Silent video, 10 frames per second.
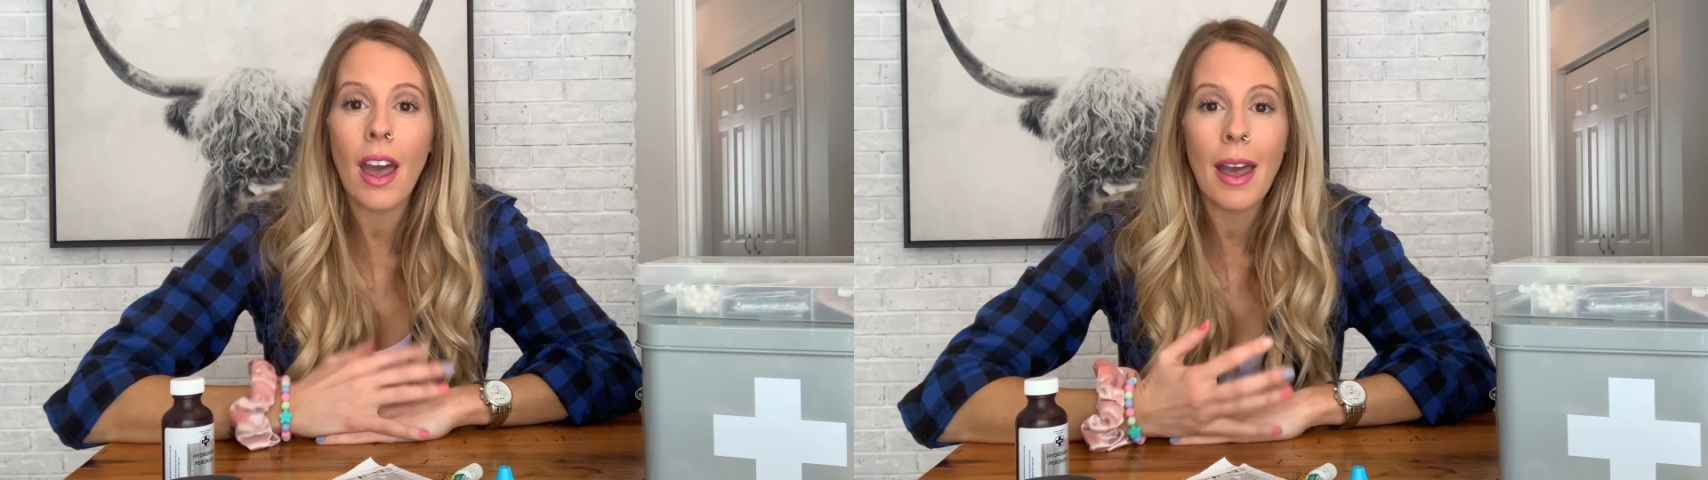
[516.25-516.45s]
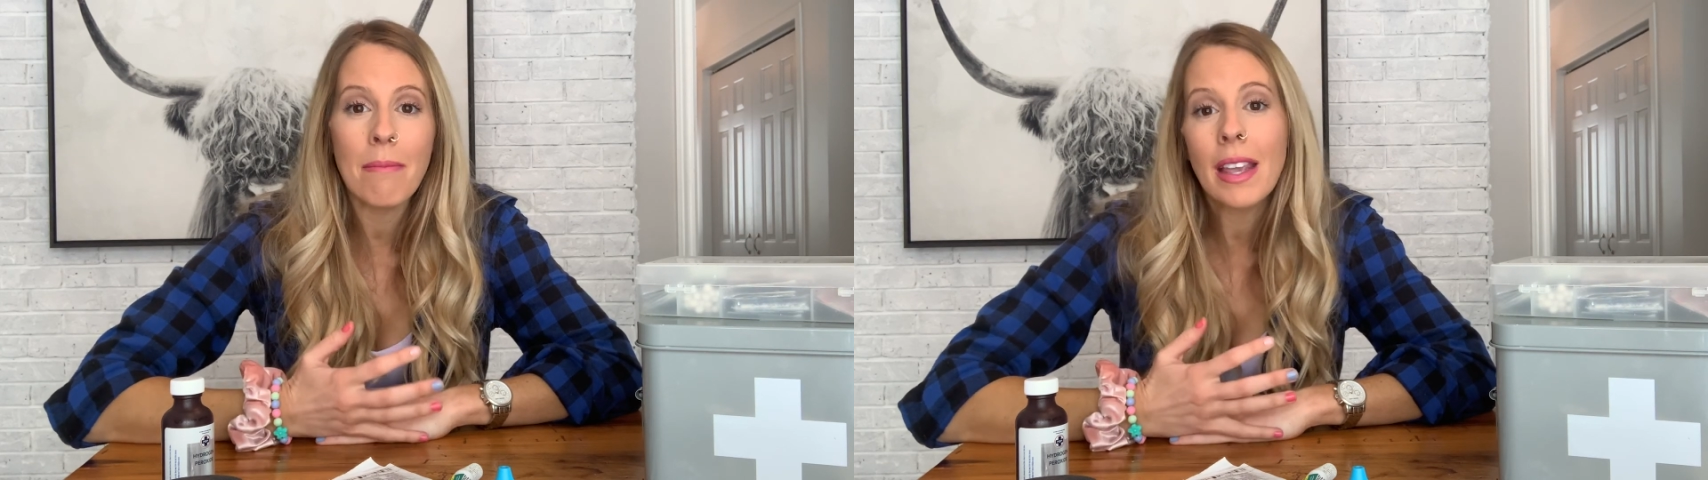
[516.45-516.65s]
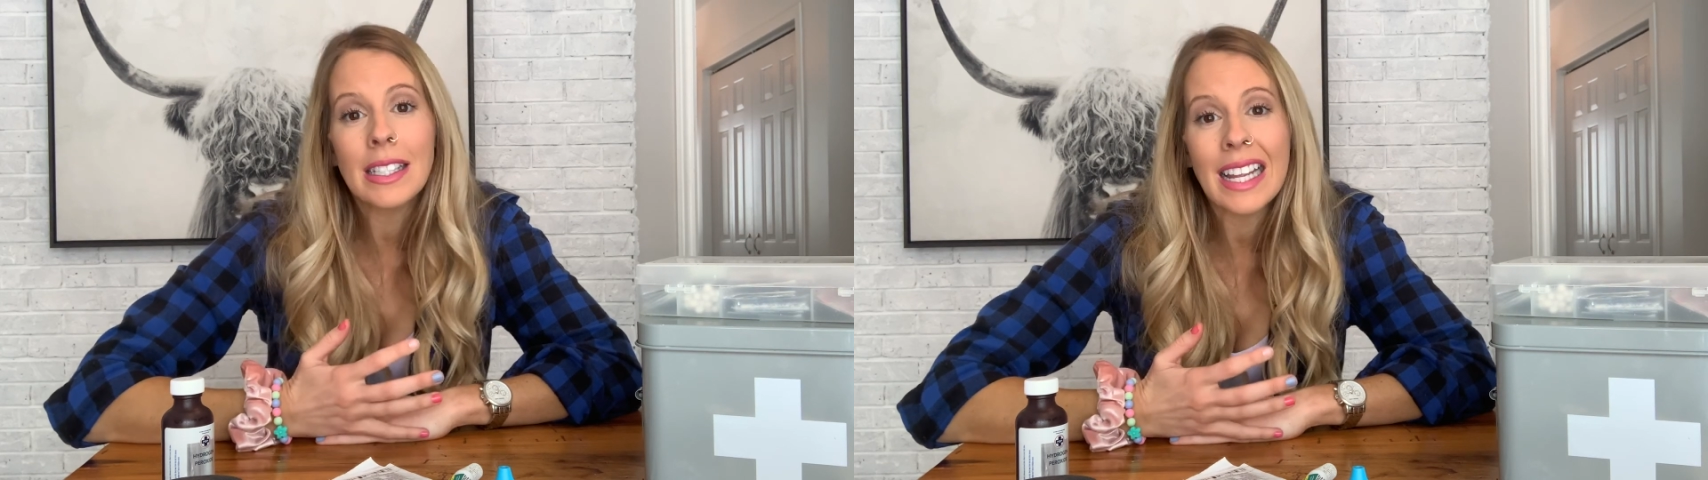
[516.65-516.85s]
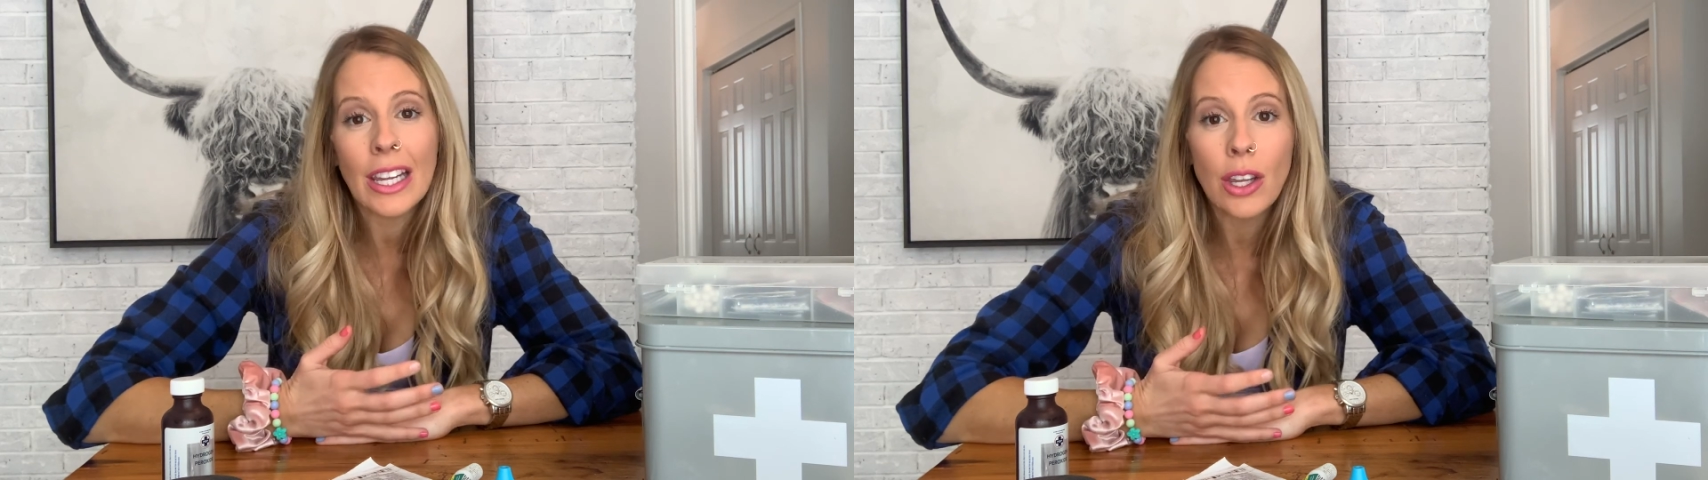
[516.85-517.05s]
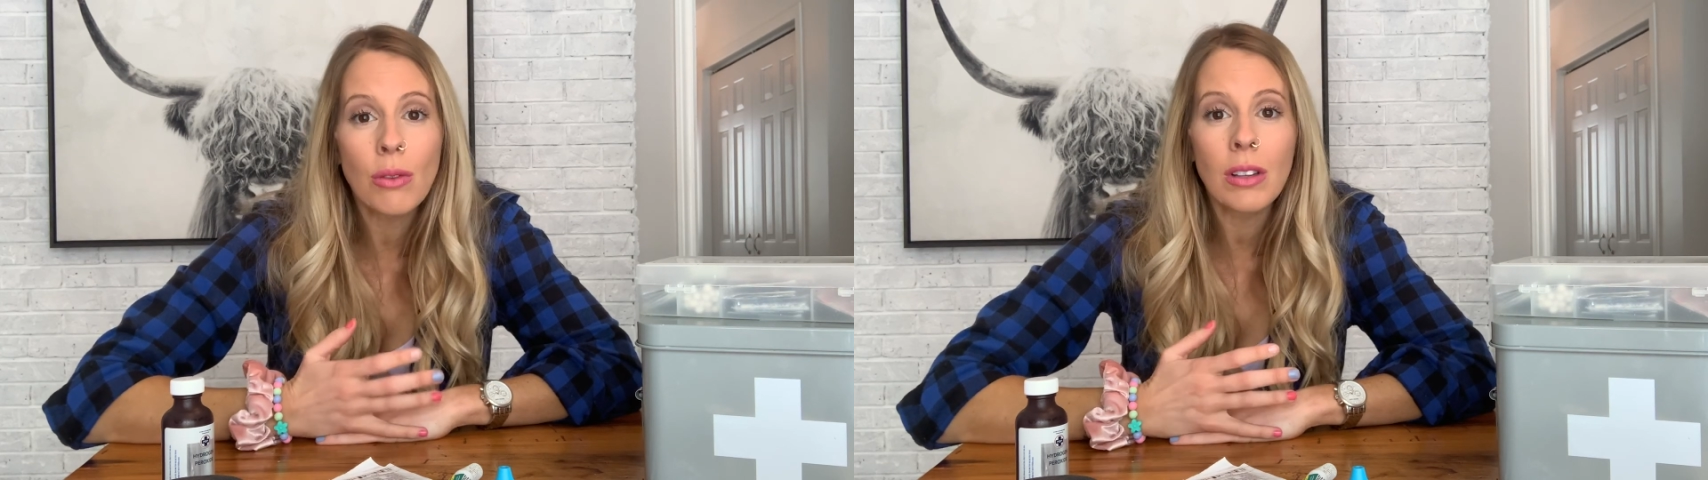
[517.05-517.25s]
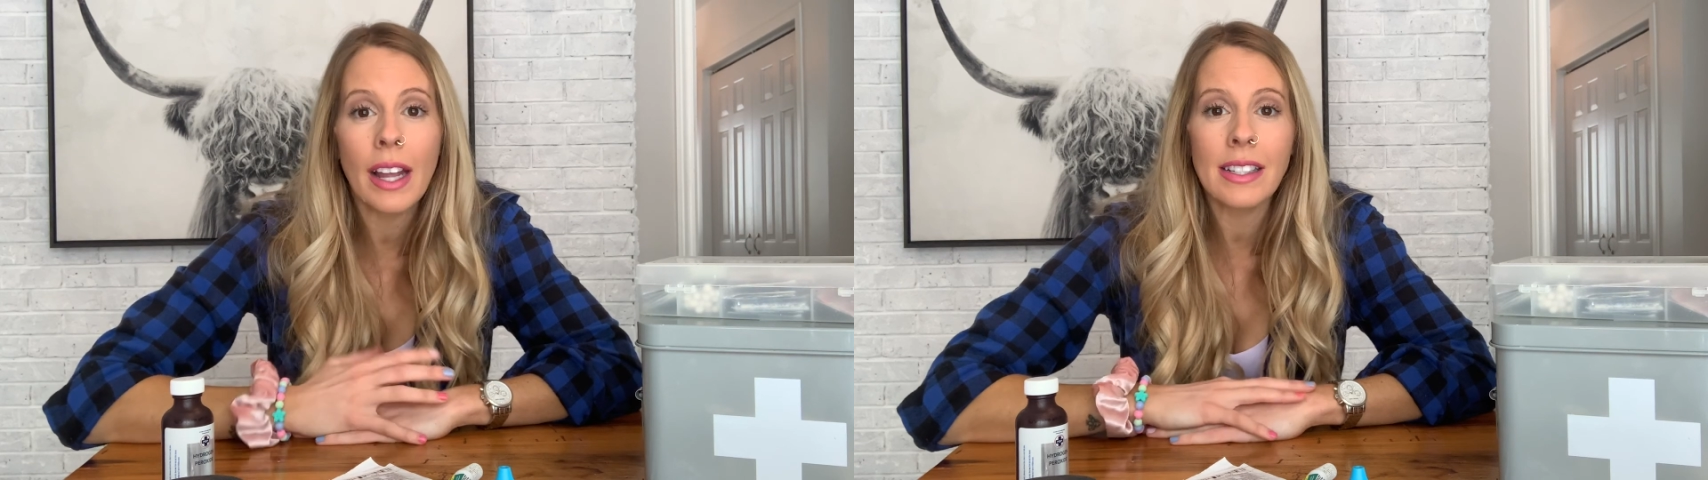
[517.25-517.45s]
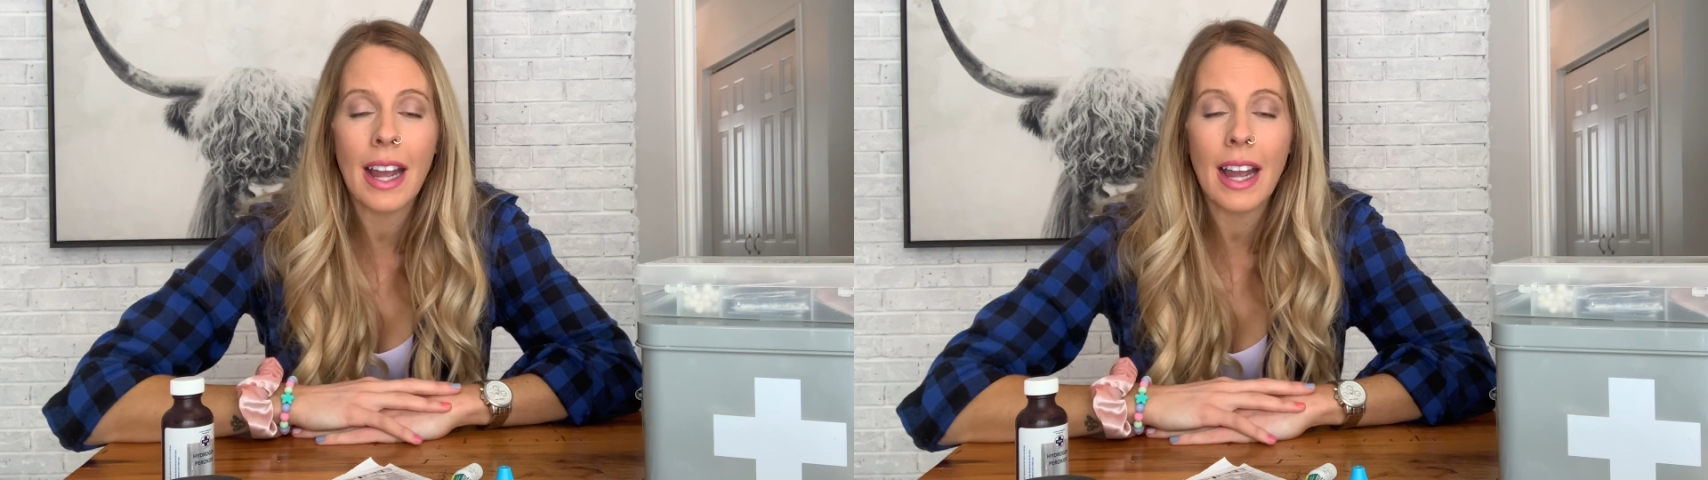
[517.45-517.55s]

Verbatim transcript: I missed that you like